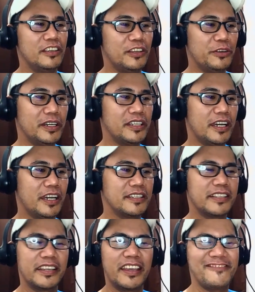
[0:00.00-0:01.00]
You know what,
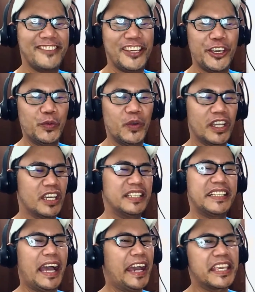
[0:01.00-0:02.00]
guys? I envy you
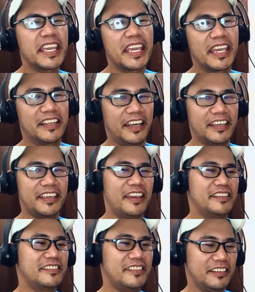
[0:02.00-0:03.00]
because I can't. I
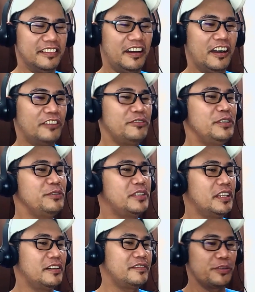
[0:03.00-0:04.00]
can't sing along. I really
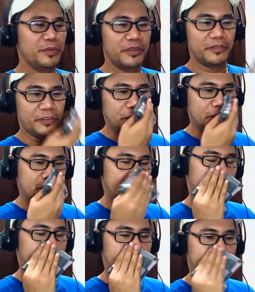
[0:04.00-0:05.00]
would love to, but
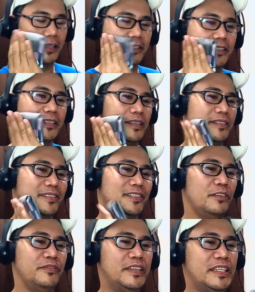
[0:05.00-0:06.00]
unfortunately, I can't sing in
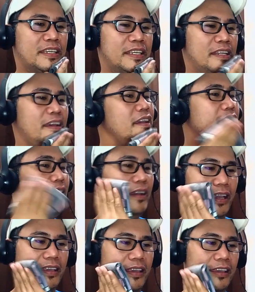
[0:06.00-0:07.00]
Slovenian.
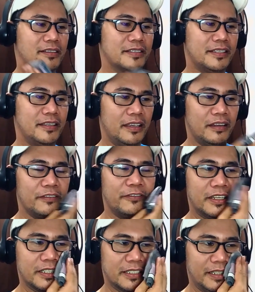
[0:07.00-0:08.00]
I can't sing in
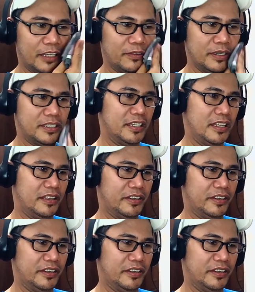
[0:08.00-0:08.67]
Finnish language either.